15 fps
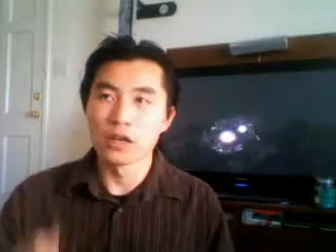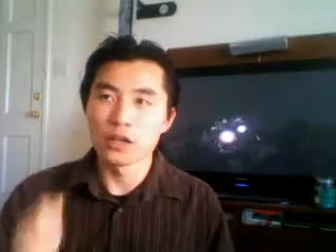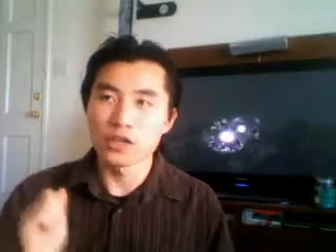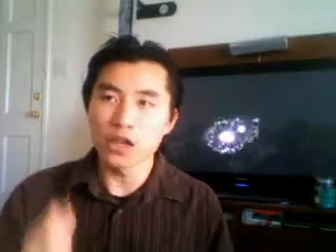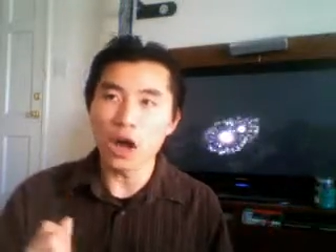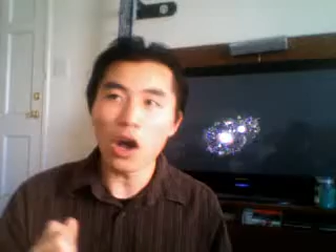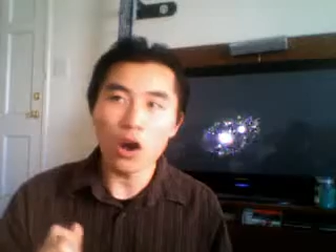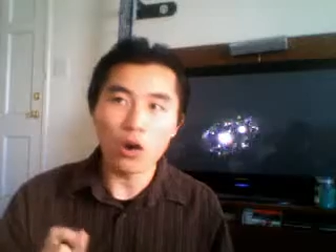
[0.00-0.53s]

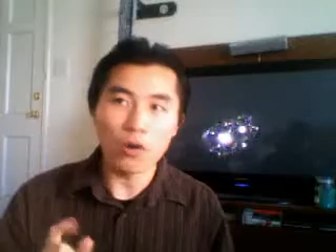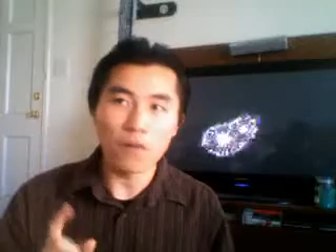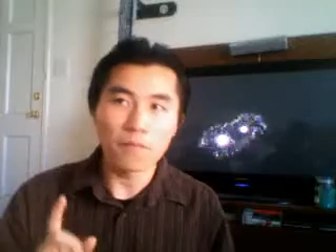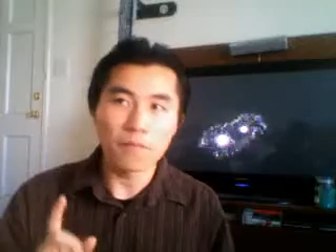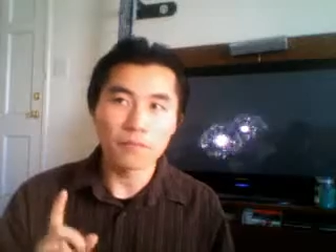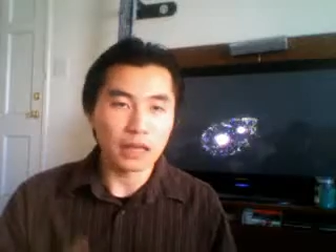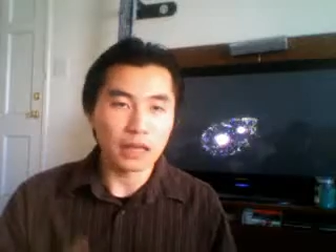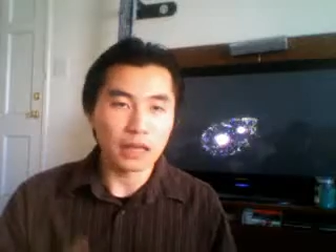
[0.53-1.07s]
So
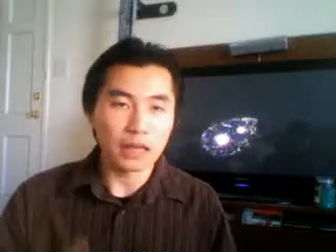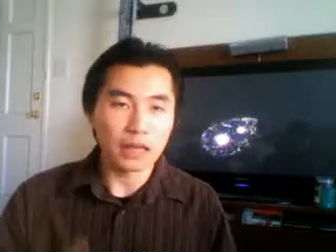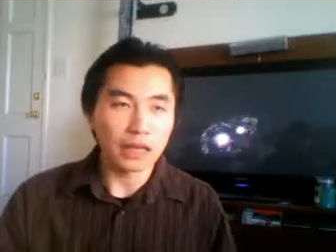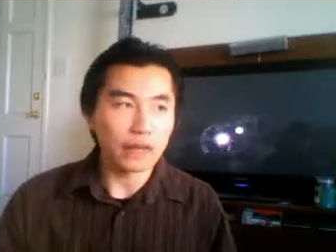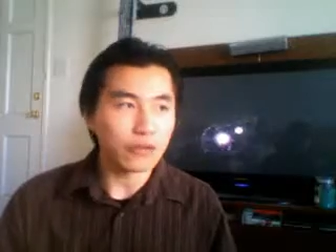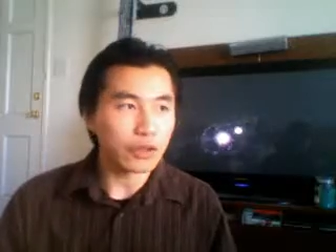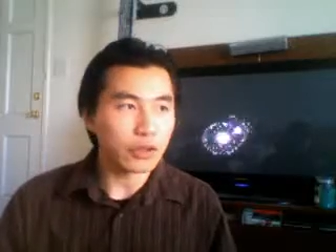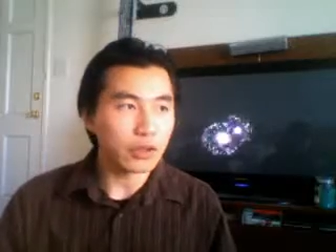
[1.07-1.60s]

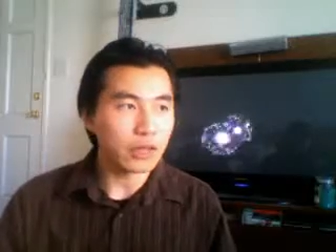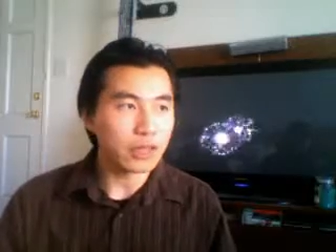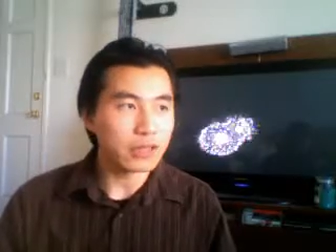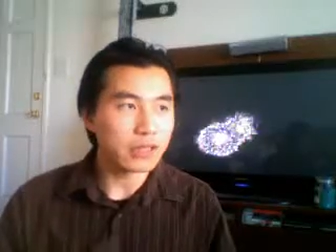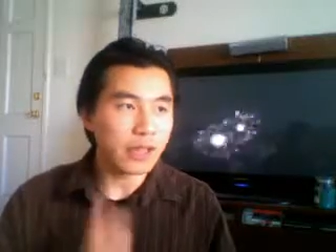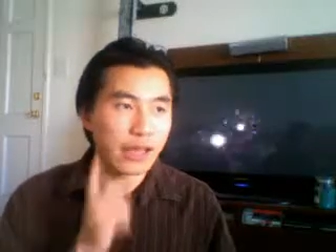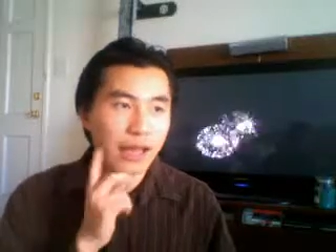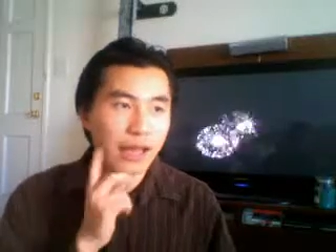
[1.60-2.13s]
if you,
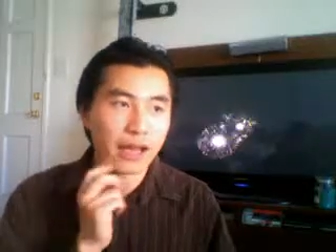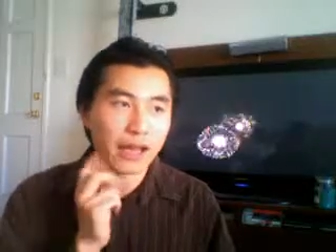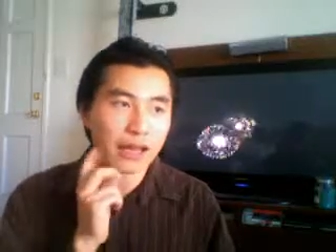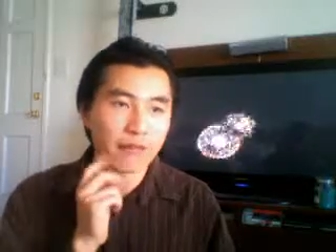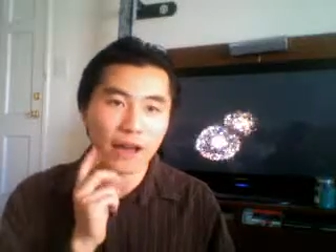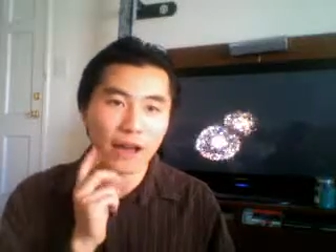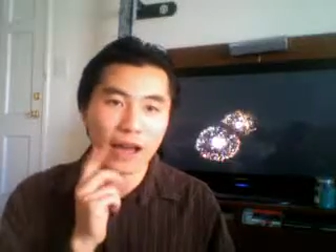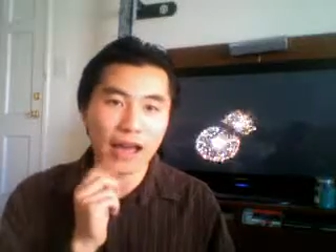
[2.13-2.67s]
let's say,
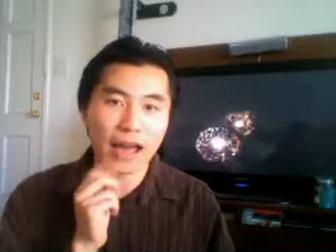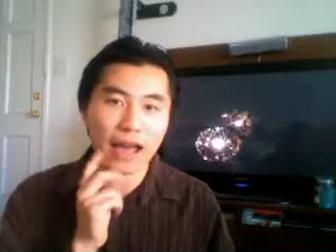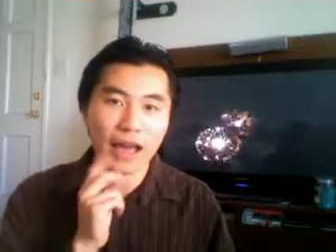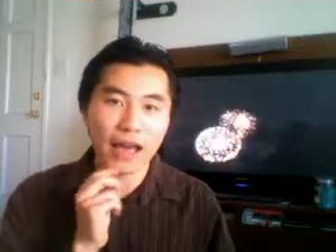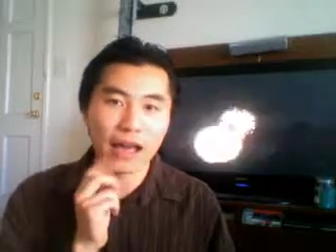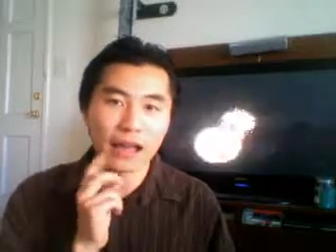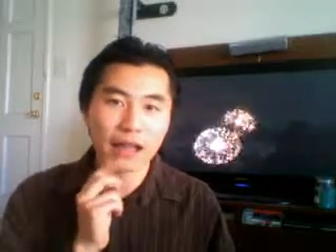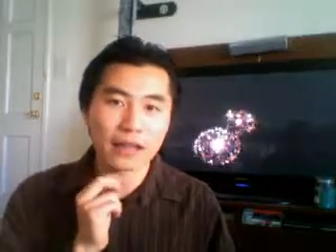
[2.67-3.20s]
if I
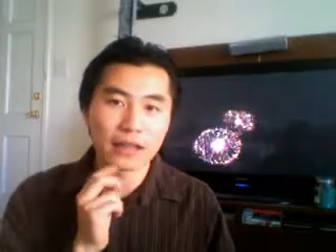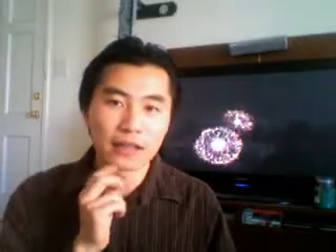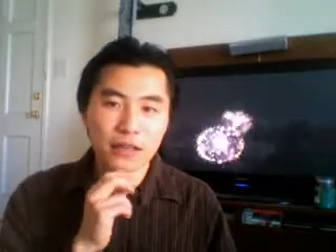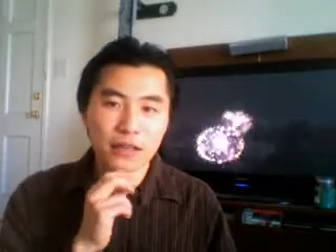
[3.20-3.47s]
had